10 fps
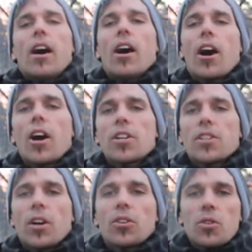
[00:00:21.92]
our
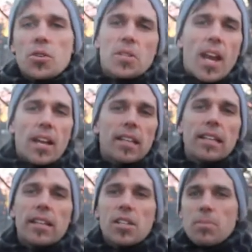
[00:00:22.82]
hearts, our
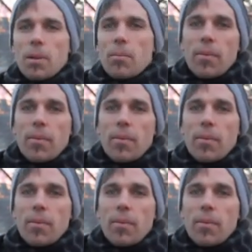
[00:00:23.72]
understanding. And it's been